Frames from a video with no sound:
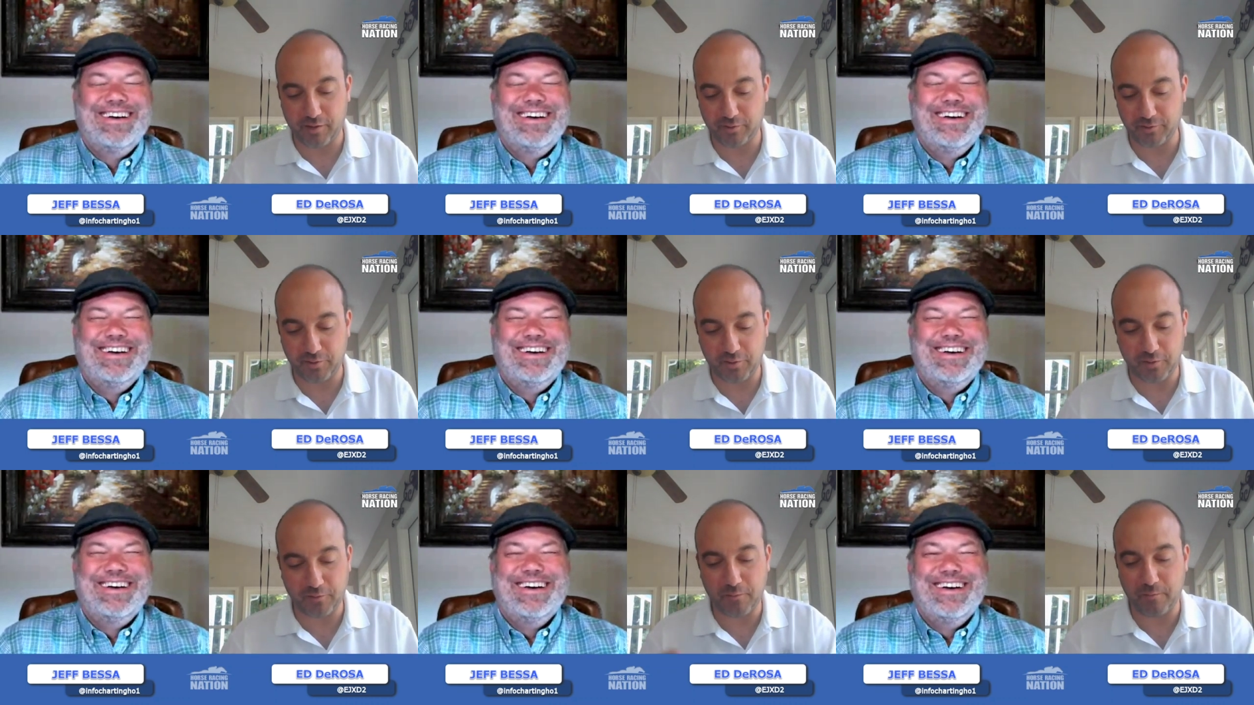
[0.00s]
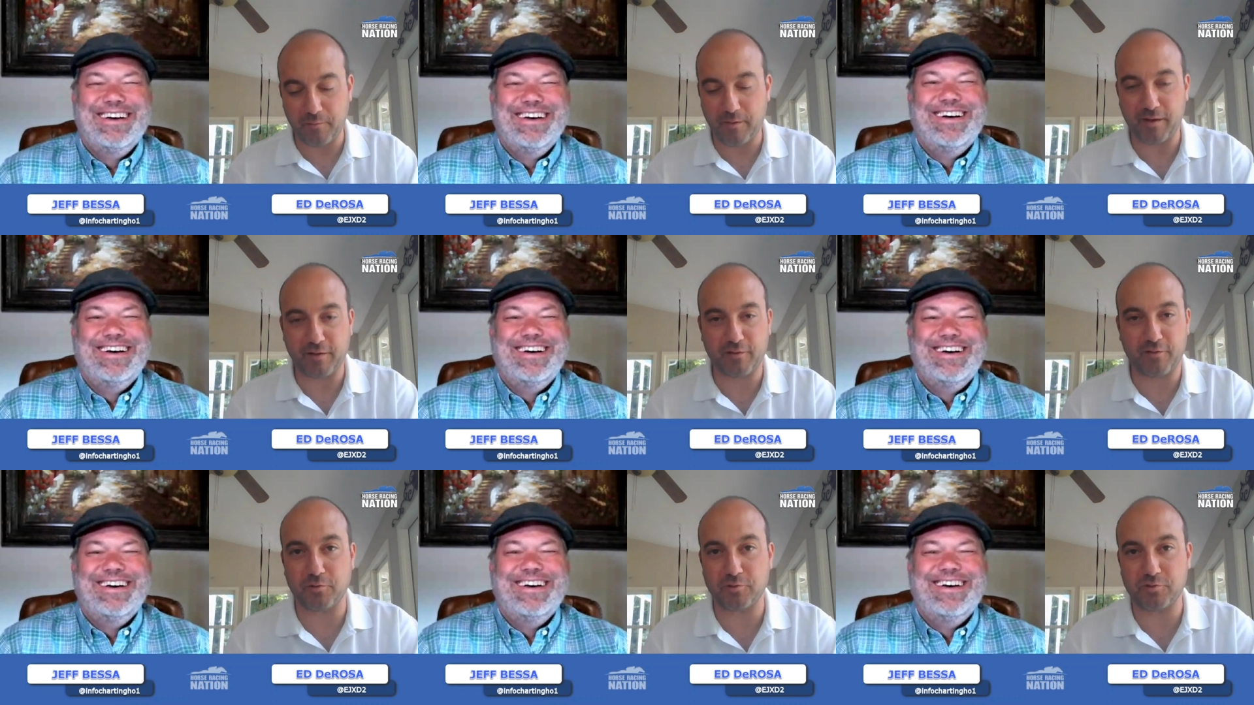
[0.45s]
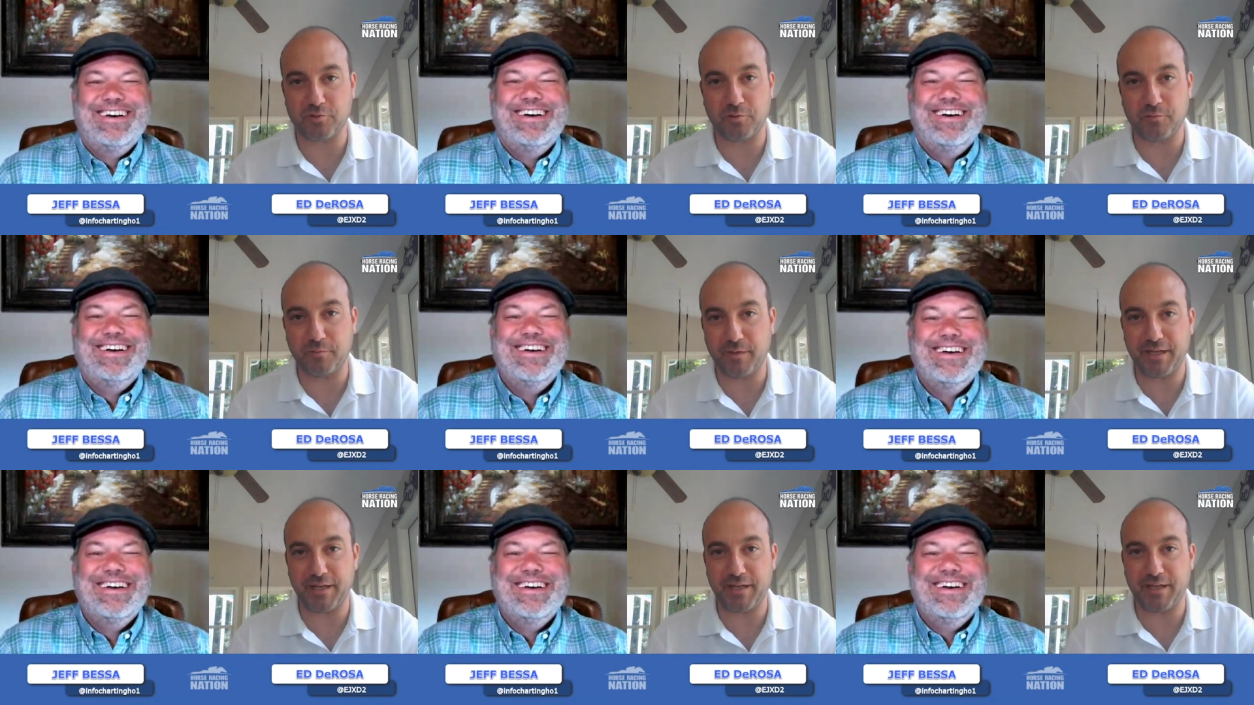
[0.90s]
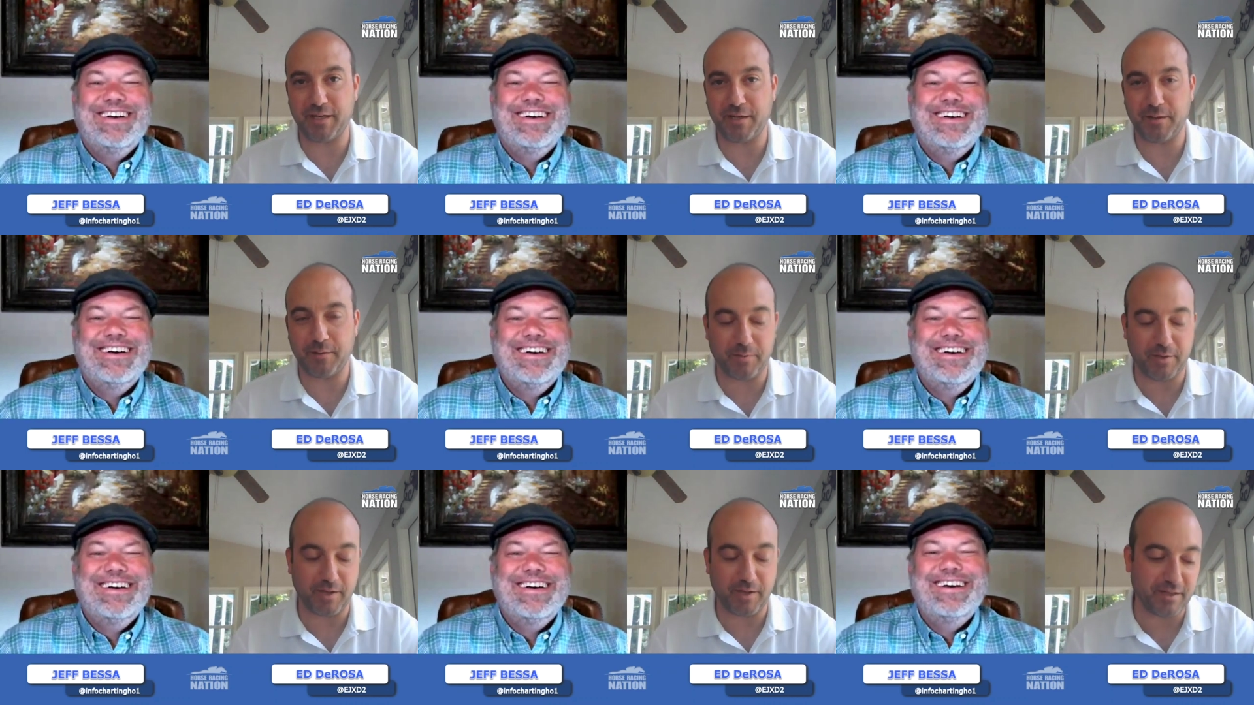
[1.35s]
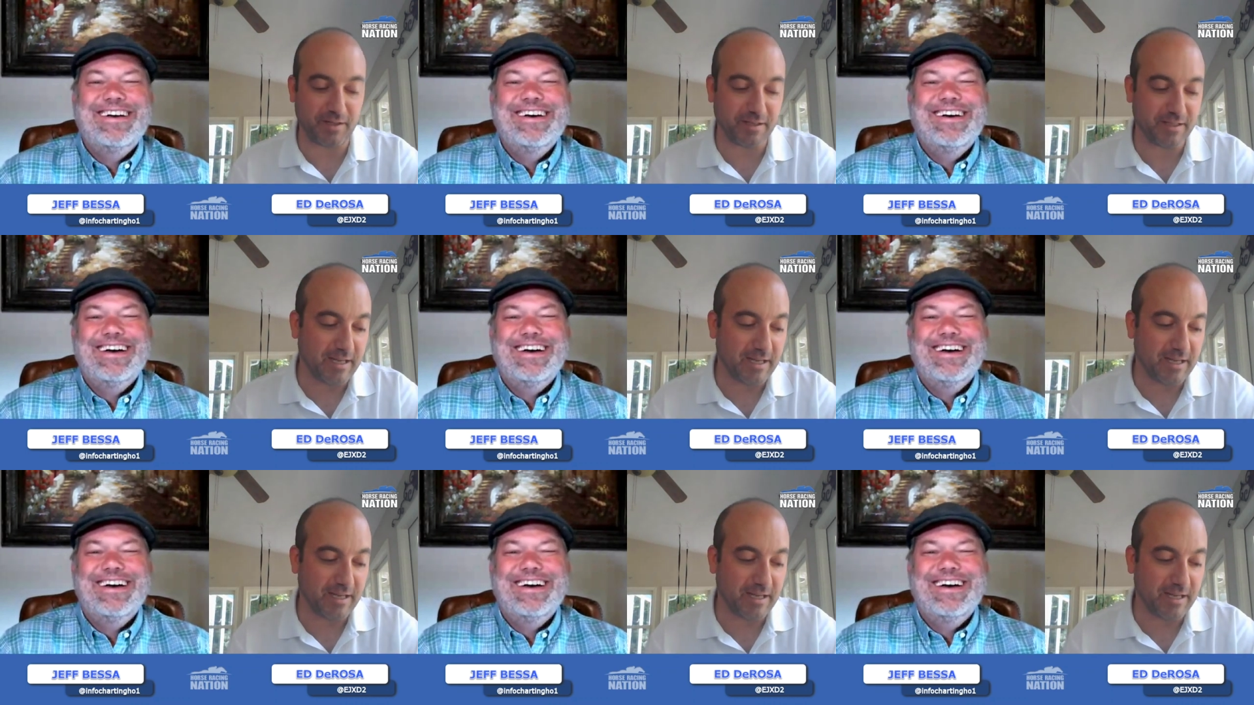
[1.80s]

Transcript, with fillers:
Speaker 1: all know from my social media. But